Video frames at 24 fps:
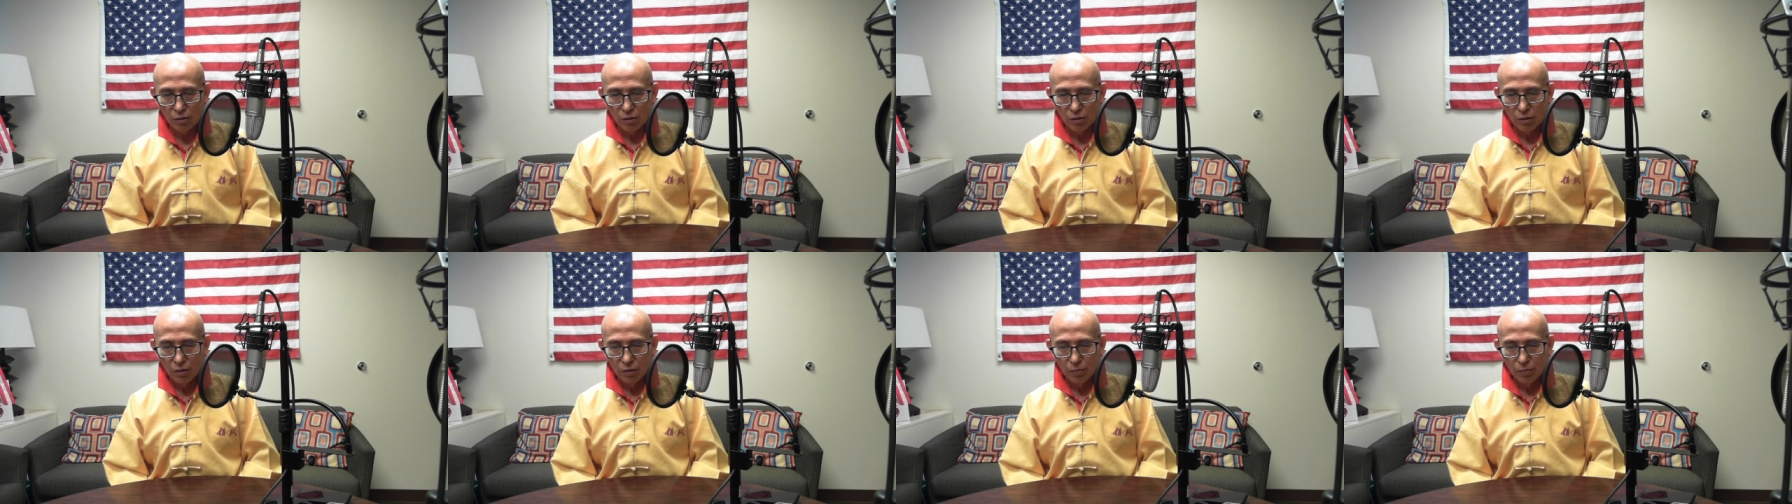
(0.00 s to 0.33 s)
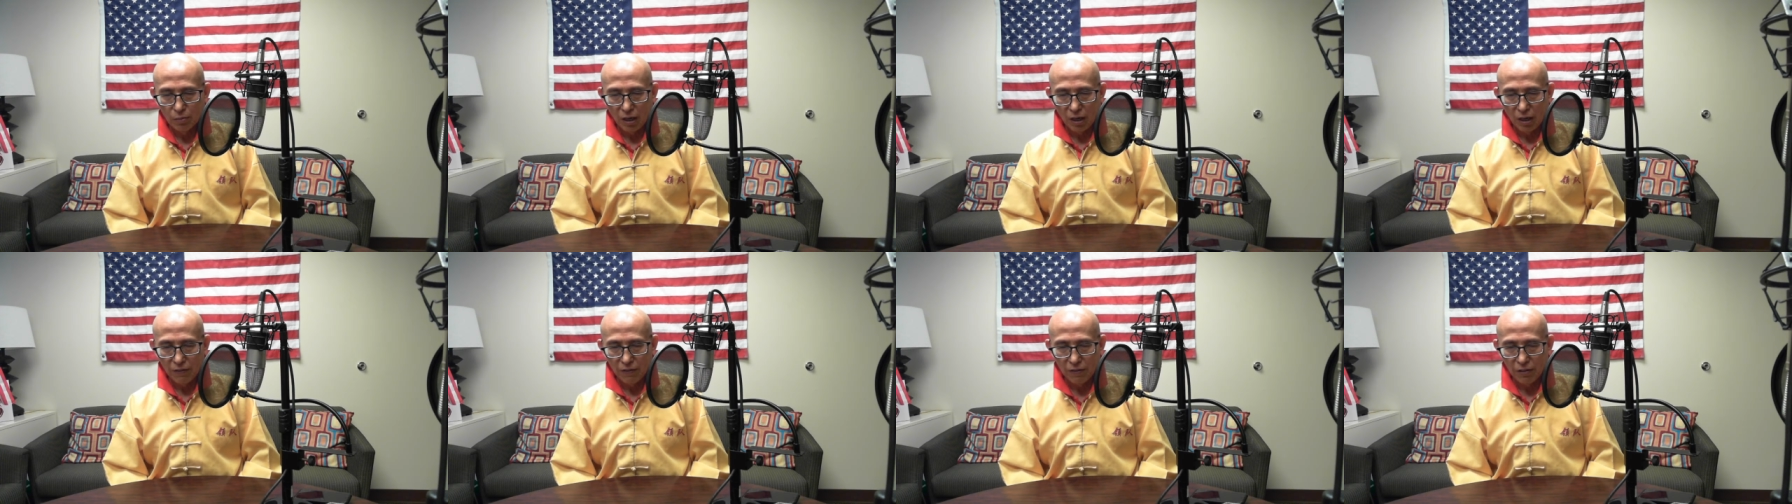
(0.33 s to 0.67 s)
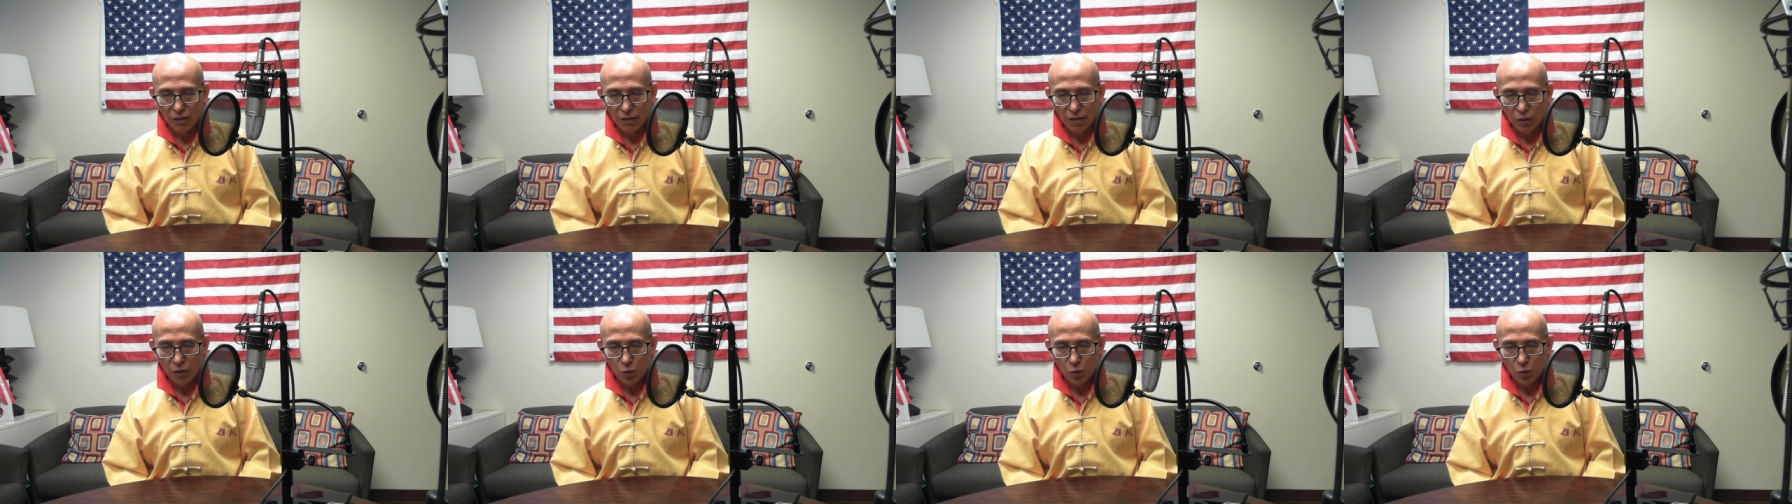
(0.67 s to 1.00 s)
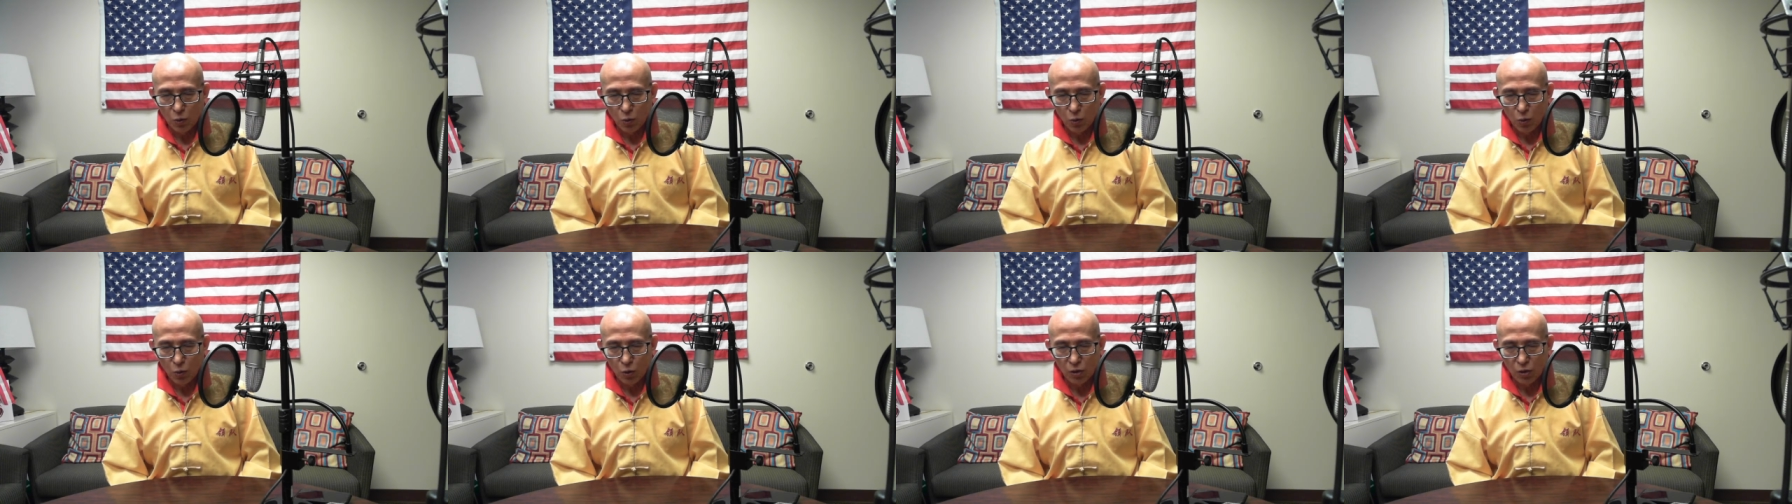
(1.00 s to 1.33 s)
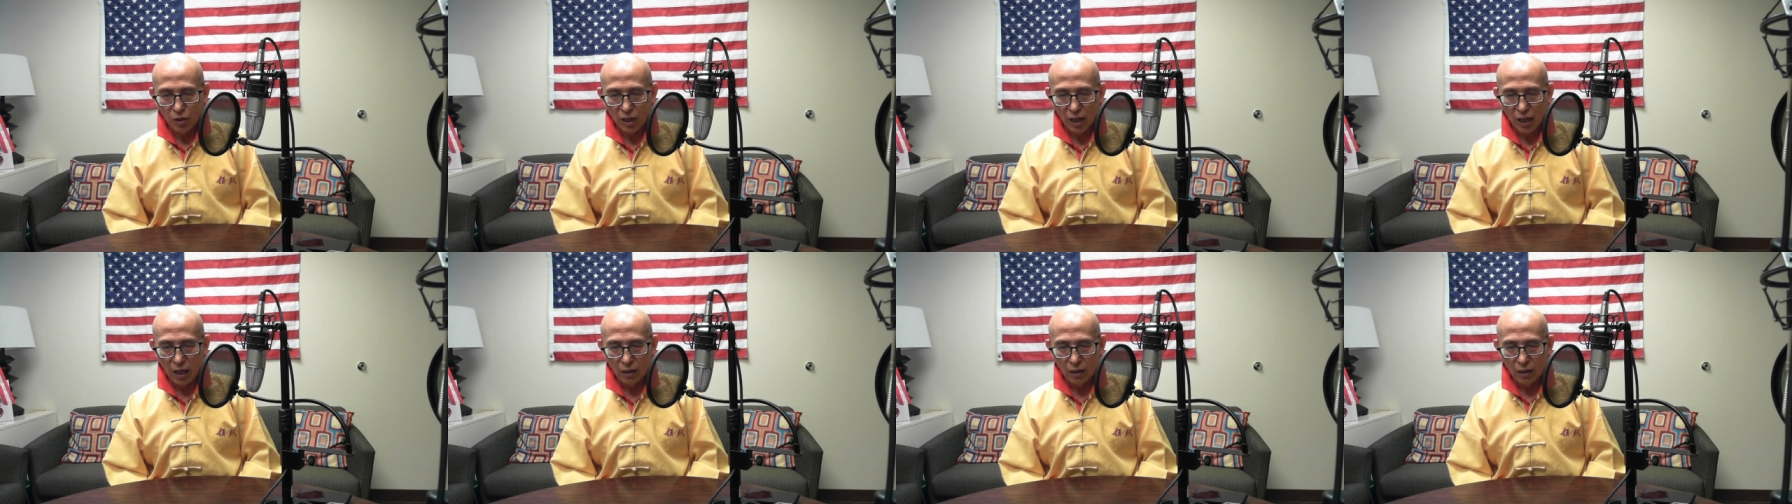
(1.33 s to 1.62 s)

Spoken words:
Put everything in order.